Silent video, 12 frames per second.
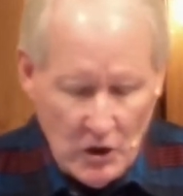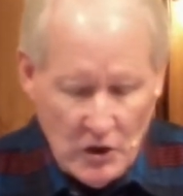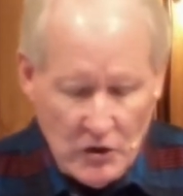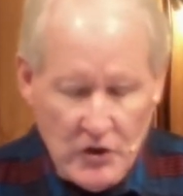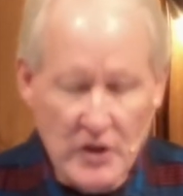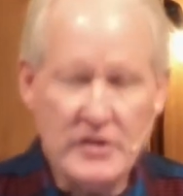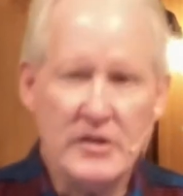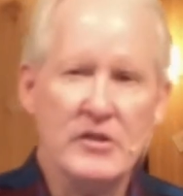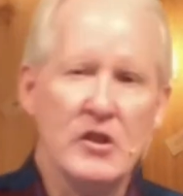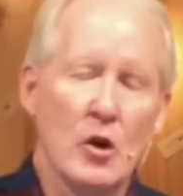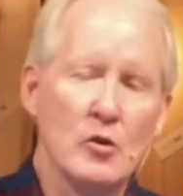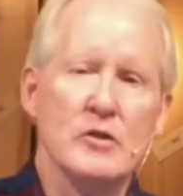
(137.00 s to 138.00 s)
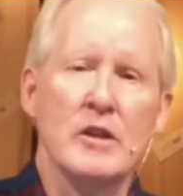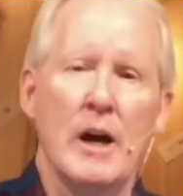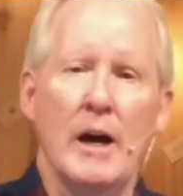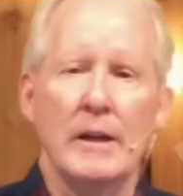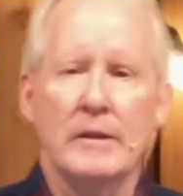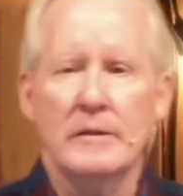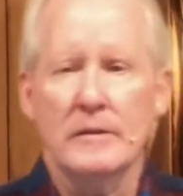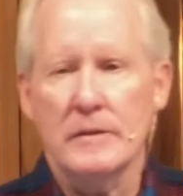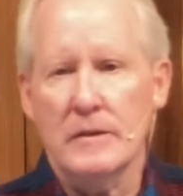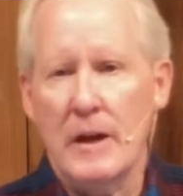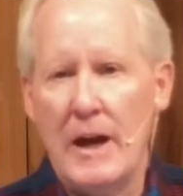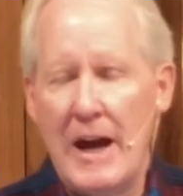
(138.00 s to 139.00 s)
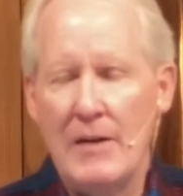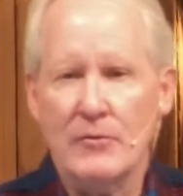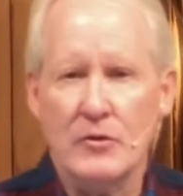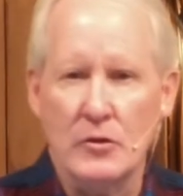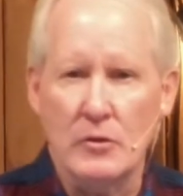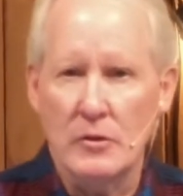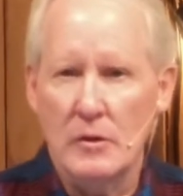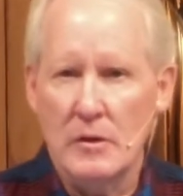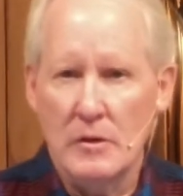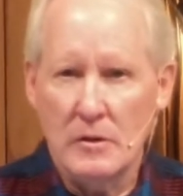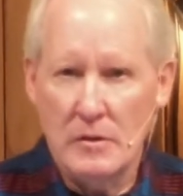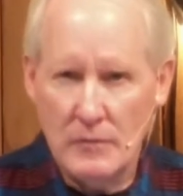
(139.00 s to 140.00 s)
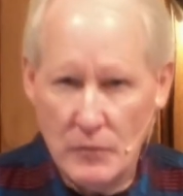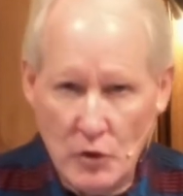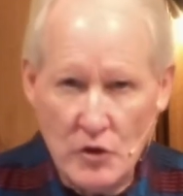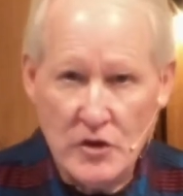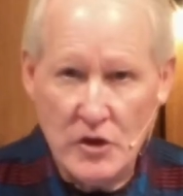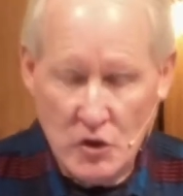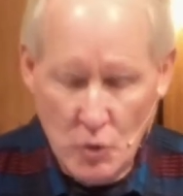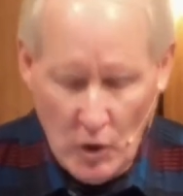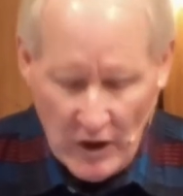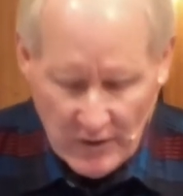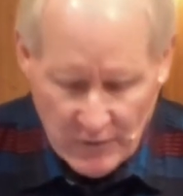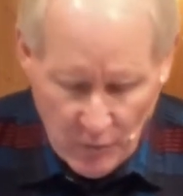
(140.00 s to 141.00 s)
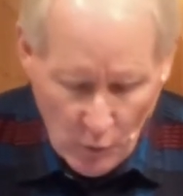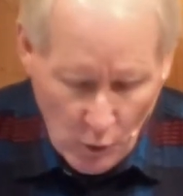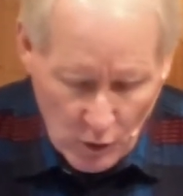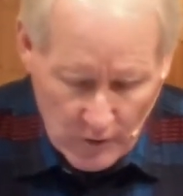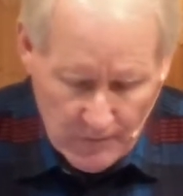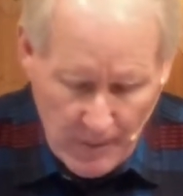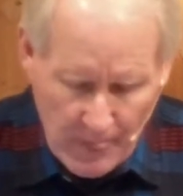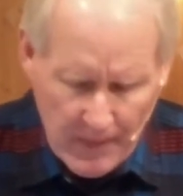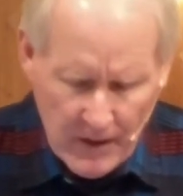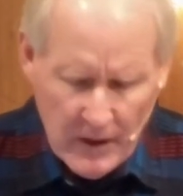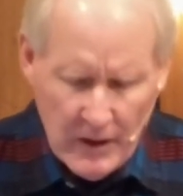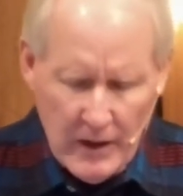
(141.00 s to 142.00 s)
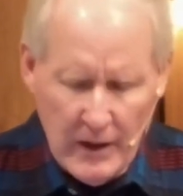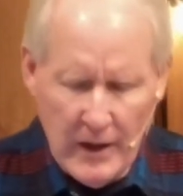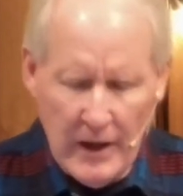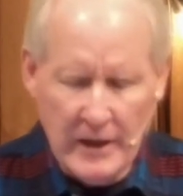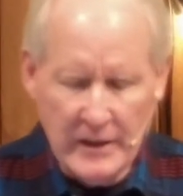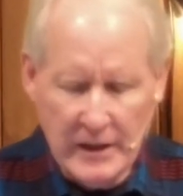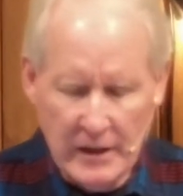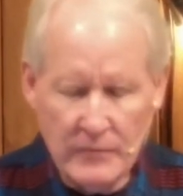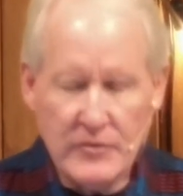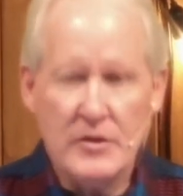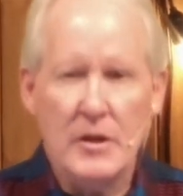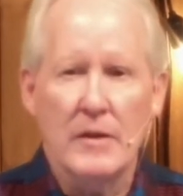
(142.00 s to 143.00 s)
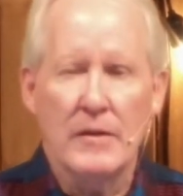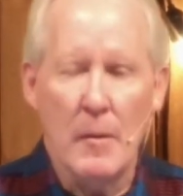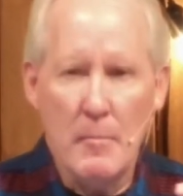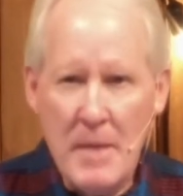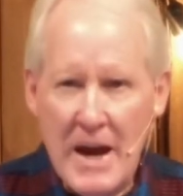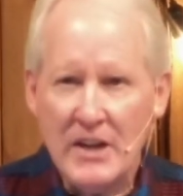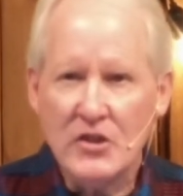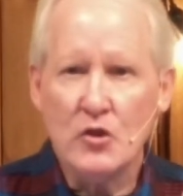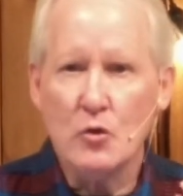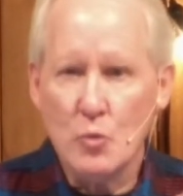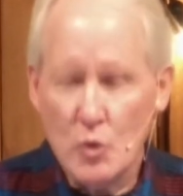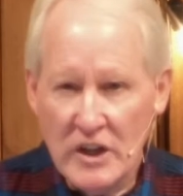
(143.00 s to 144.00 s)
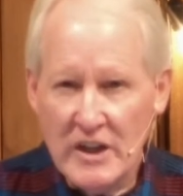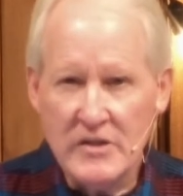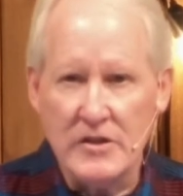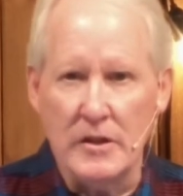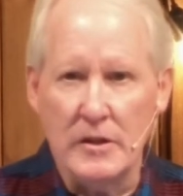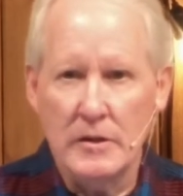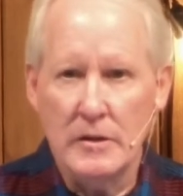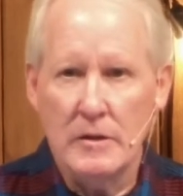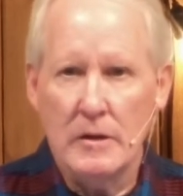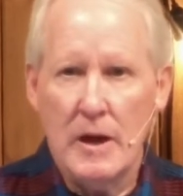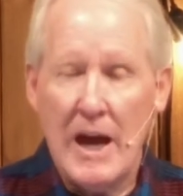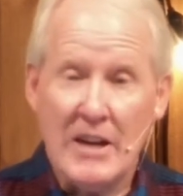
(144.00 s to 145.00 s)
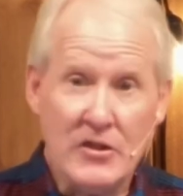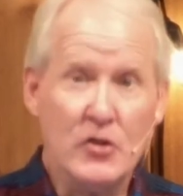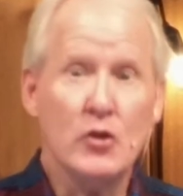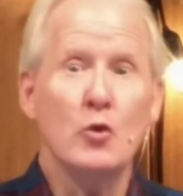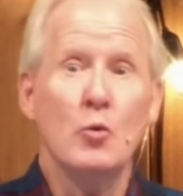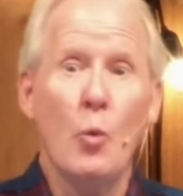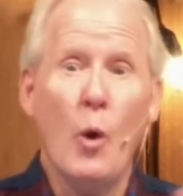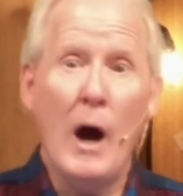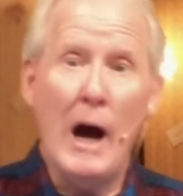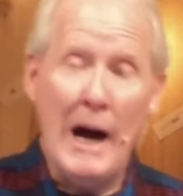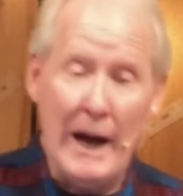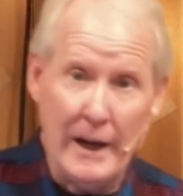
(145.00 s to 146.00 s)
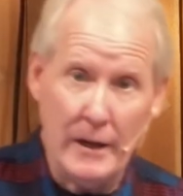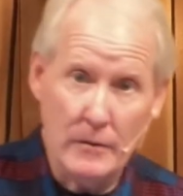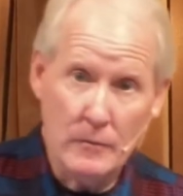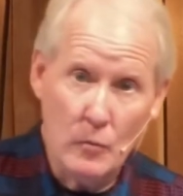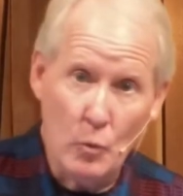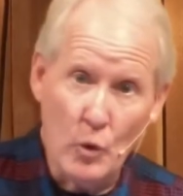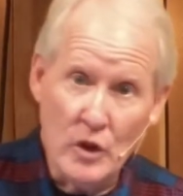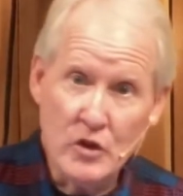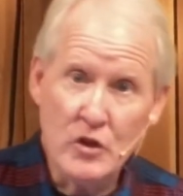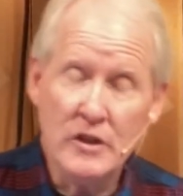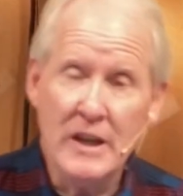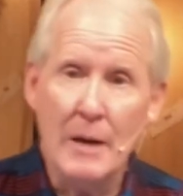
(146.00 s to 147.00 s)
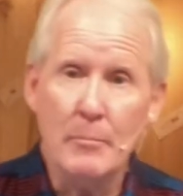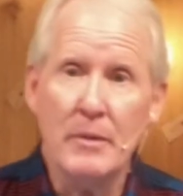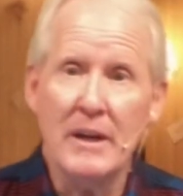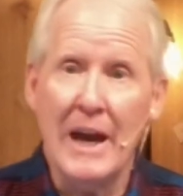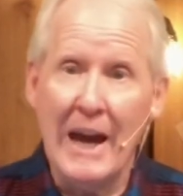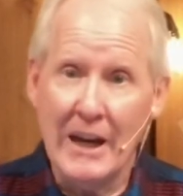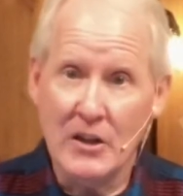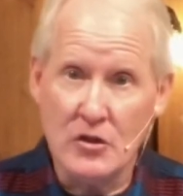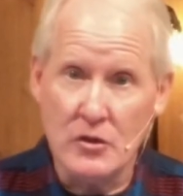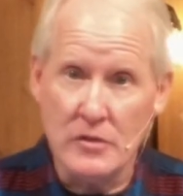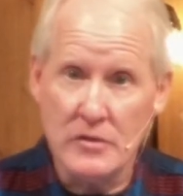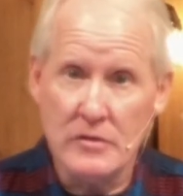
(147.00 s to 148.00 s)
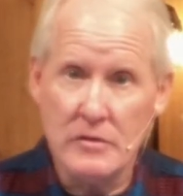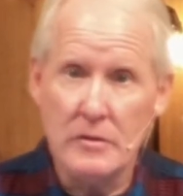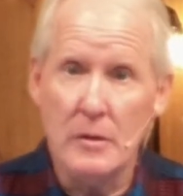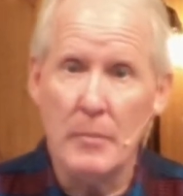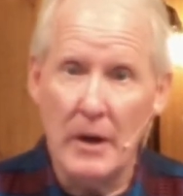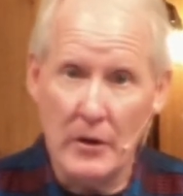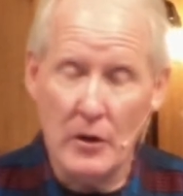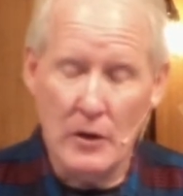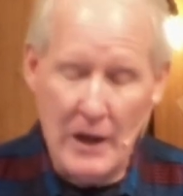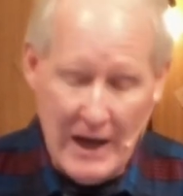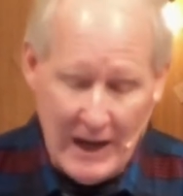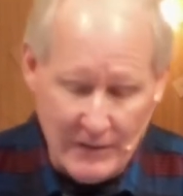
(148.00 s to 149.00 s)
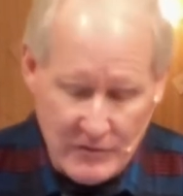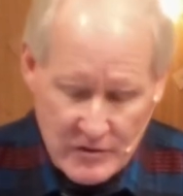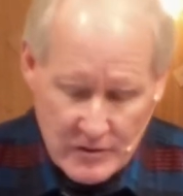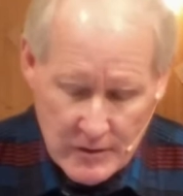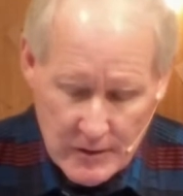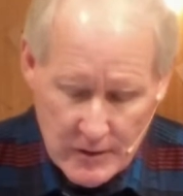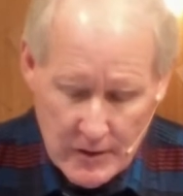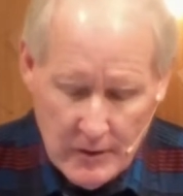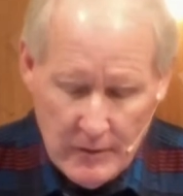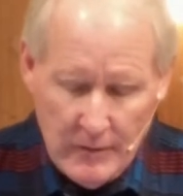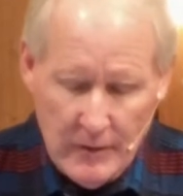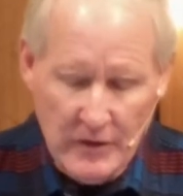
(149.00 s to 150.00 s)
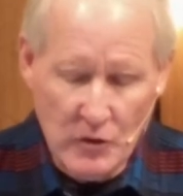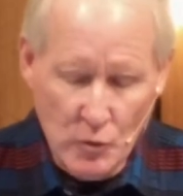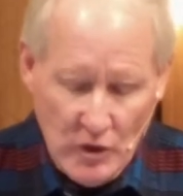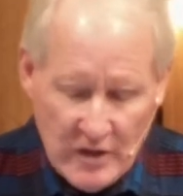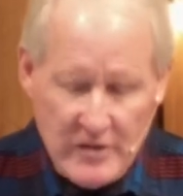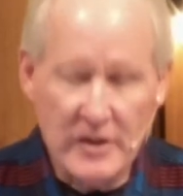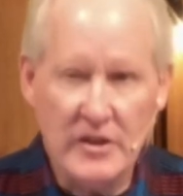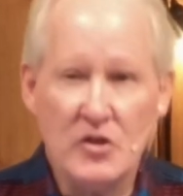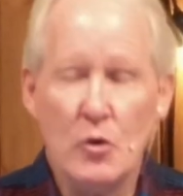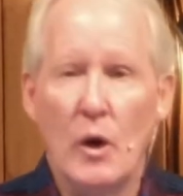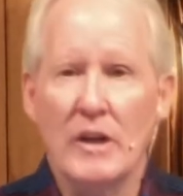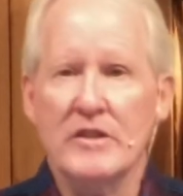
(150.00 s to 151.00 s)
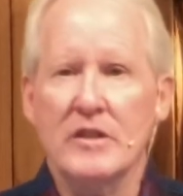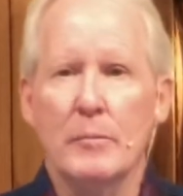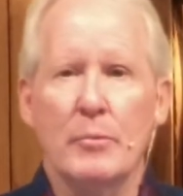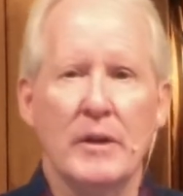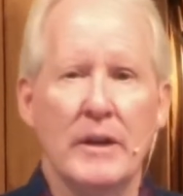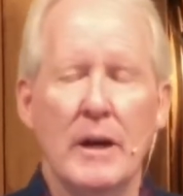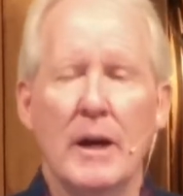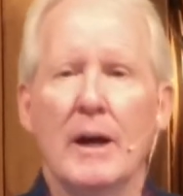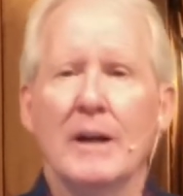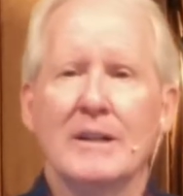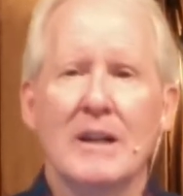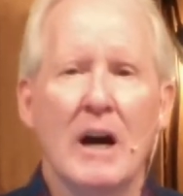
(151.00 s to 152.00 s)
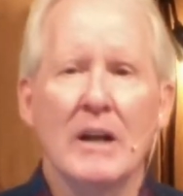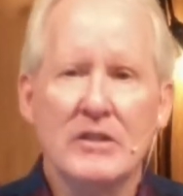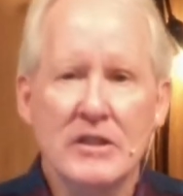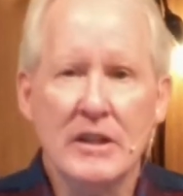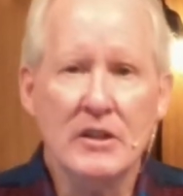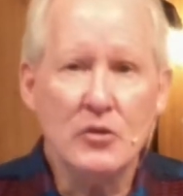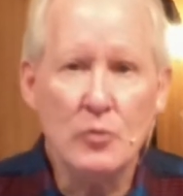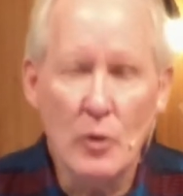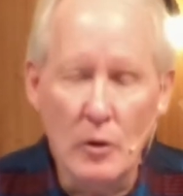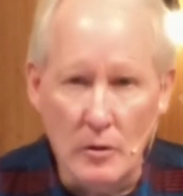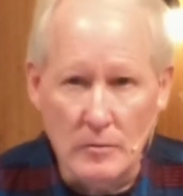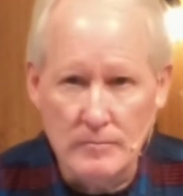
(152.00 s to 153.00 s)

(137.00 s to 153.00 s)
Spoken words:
Jesus goes on after verse 24 and gives the major reason as to why we should not be anxious about our lives. And the reason is quite simply, God is in control.